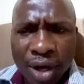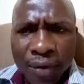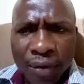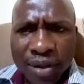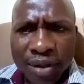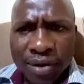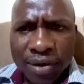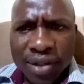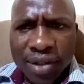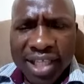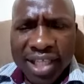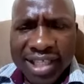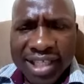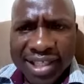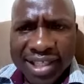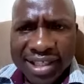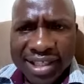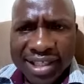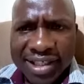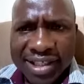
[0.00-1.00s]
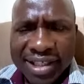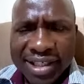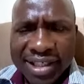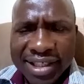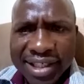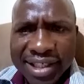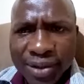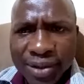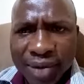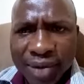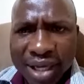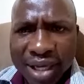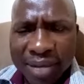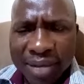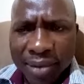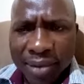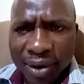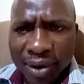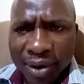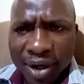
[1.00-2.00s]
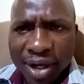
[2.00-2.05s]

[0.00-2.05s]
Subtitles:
We need to test it. Is it workable?